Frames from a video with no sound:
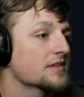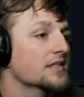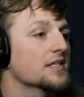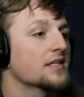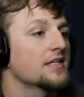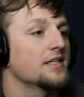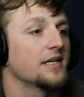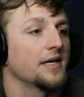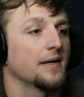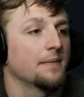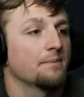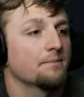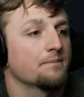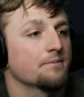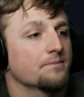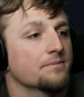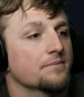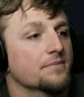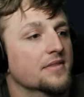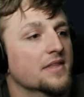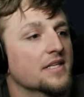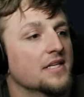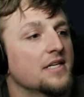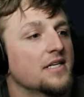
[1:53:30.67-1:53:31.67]
Yeah.
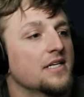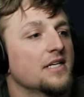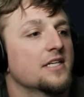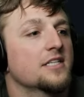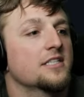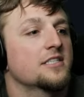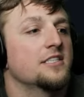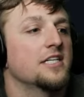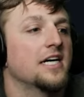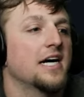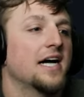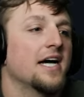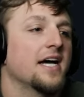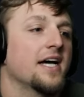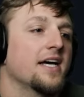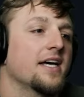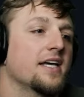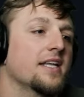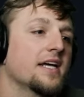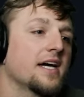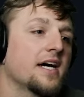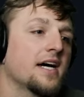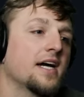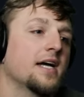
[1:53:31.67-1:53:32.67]

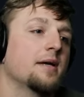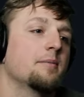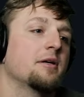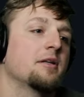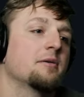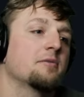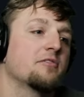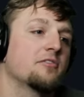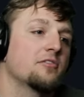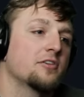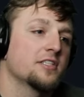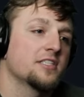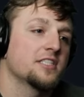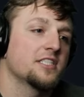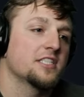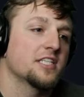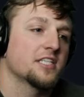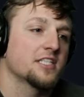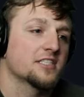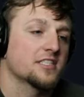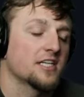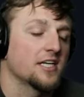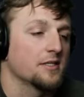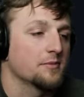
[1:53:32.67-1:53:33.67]
Glad I'm in before TJ
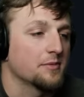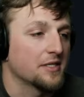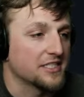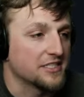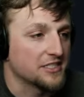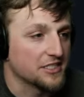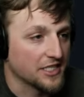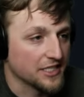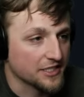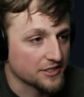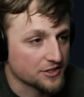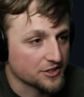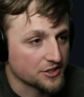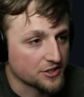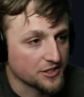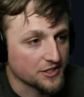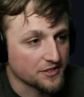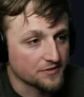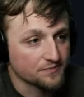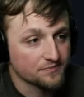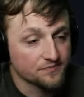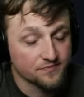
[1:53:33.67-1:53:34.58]
gets hired by Jane Street.